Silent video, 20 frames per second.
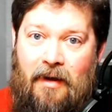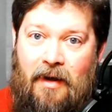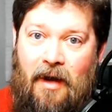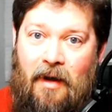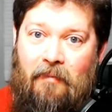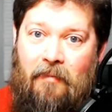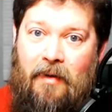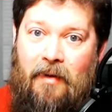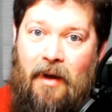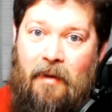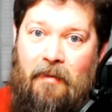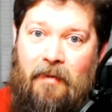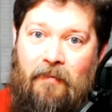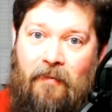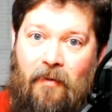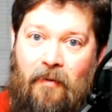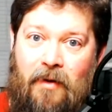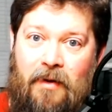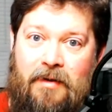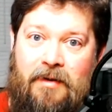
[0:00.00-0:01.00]
I'll be
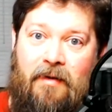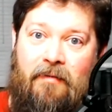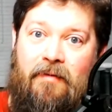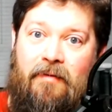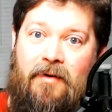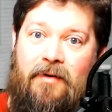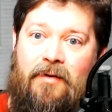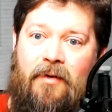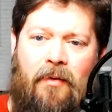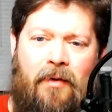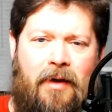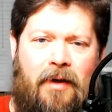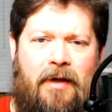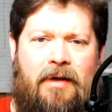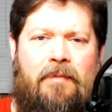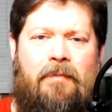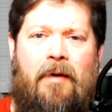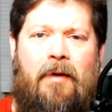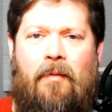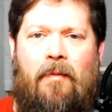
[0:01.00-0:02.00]
47 years old
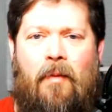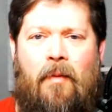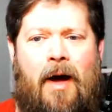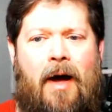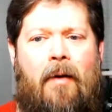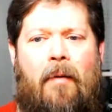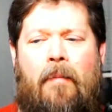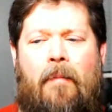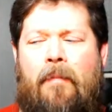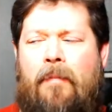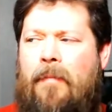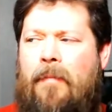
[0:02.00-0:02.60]
next month. Wow.